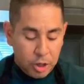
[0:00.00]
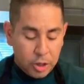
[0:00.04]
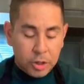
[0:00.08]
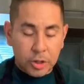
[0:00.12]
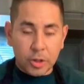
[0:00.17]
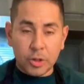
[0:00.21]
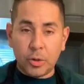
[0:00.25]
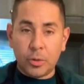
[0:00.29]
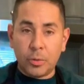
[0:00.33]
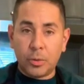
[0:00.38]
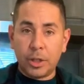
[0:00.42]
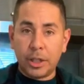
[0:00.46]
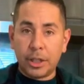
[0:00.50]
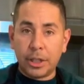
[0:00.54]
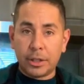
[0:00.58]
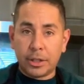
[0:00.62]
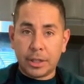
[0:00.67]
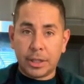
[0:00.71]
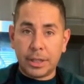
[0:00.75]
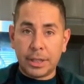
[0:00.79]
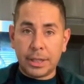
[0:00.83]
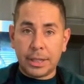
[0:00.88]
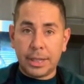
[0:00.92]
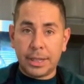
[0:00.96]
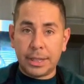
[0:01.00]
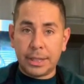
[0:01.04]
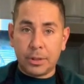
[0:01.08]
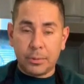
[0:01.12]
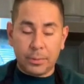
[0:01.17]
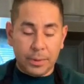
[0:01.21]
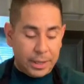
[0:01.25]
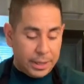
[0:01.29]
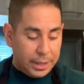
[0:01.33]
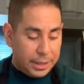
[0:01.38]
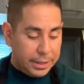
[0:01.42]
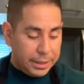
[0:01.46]
So we're gonna cut the
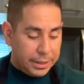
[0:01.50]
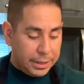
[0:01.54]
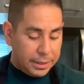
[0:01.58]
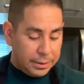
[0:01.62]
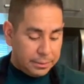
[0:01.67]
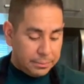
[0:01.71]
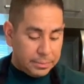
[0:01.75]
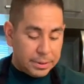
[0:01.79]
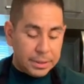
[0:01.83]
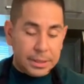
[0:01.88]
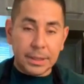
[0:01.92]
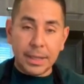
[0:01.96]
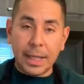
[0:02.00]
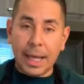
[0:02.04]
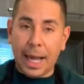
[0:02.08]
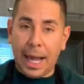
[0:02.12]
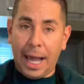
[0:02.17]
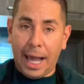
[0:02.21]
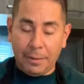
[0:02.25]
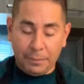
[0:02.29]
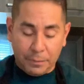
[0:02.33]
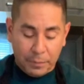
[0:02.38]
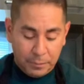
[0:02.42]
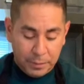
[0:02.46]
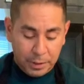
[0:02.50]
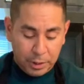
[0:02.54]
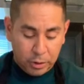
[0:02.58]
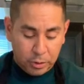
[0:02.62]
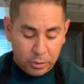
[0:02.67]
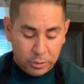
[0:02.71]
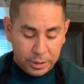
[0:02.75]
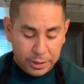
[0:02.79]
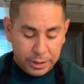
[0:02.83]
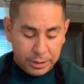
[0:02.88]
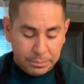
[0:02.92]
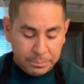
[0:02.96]
red onion, half of it
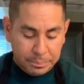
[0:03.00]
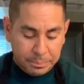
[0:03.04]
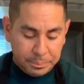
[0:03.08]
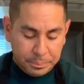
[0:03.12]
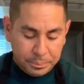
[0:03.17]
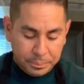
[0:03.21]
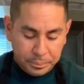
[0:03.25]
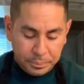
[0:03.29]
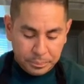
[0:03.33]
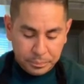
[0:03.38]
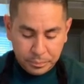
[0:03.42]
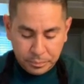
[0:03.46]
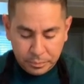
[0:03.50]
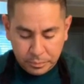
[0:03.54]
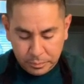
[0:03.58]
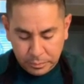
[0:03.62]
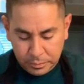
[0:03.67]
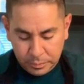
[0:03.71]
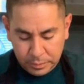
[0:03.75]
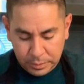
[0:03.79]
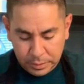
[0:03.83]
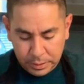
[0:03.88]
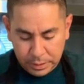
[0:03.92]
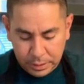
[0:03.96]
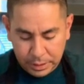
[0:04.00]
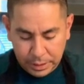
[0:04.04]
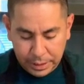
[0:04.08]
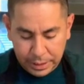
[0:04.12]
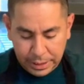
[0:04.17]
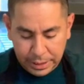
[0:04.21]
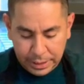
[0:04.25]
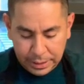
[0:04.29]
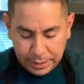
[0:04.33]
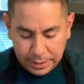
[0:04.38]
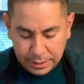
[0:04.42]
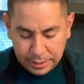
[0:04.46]
only.
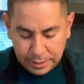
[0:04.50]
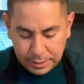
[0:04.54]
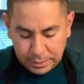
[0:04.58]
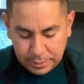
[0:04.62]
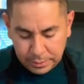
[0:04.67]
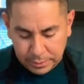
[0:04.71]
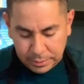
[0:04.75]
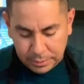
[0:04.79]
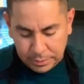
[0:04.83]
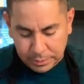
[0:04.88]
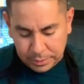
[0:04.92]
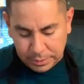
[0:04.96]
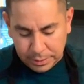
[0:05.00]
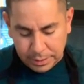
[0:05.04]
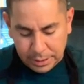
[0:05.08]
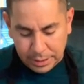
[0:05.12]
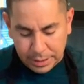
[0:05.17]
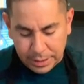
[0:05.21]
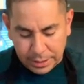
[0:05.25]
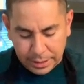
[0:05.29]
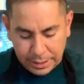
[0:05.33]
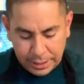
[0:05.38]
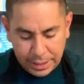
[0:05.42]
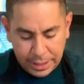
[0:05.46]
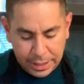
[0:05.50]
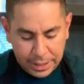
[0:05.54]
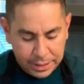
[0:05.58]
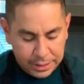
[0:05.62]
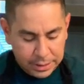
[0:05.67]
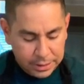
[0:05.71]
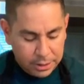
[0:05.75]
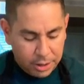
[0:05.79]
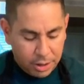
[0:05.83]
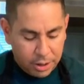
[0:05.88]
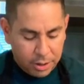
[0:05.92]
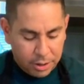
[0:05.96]
Let's cut the
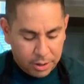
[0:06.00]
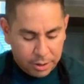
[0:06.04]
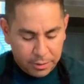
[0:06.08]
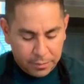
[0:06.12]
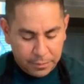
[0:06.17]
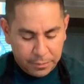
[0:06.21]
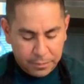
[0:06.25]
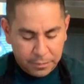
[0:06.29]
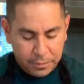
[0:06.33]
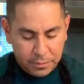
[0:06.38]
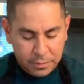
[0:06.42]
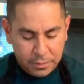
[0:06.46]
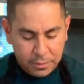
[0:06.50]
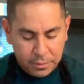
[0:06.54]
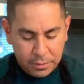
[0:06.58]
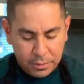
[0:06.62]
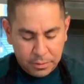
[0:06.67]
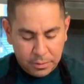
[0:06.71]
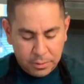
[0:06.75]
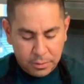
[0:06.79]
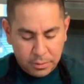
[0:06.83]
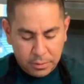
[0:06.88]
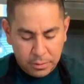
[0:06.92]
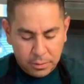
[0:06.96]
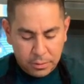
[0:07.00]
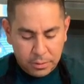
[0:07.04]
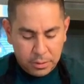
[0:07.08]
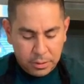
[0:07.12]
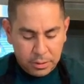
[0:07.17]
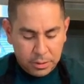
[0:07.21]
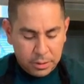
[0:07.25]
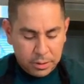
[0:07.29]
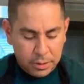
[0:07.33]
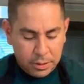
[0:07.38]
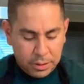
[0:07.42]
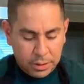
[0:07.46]
end off,
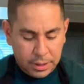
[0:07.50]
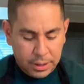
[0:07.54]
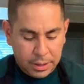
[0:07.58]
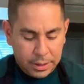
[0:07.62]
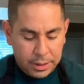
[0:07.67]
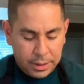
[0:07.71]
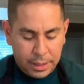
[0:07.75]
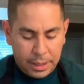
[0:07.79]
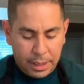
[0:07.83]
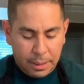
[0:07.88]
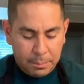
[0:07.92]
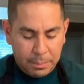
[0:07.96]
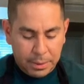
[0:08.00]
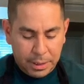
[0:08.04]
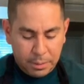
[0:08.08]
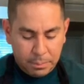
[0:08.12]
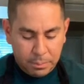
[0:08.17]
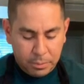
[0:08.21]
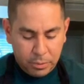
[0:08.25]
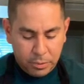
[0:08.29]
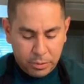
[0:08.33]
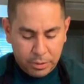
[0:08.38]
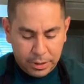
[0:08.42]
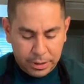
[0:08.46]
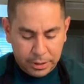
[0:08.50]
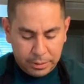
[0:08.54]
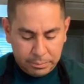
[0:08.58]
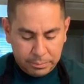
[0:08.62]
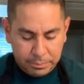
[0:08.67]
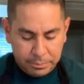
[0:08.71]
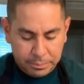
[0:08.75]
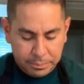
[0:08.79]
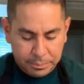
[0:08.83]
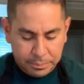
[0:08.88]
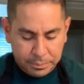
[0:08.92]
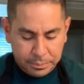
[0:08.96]
that bad boy.
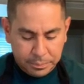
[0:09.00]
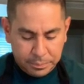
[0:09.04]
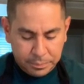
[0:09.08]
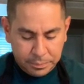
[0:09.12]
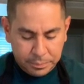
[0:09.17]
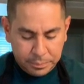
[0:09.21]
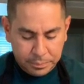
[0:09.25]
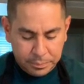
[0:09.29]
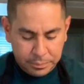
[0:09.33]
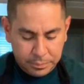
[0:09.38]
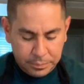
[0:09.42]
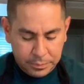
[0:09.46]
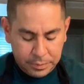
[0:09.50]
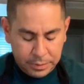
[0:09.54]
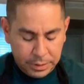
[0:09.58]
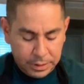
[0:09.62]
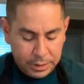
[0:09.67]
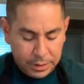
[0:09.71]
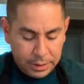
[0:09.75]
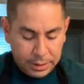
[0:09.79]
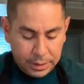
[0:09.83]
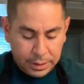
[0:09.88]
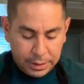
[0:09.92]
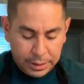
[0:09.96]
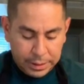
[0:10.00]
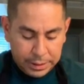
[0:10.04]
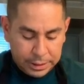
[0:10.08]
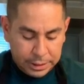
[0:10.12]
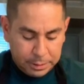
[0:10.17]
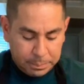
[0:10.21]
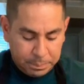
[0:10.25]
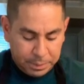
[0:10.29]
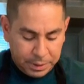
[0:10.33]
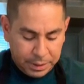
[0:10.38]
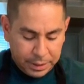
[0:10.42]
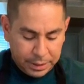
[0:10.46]
Let's
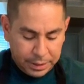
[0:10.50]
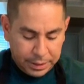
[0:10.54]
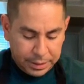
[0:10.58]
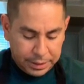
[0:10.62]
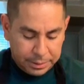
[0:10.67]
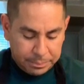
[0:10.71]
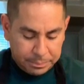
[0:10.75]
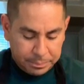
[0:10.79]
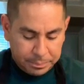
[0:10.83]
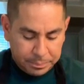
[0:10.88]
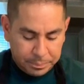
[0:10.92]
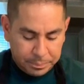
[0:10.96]
peel it.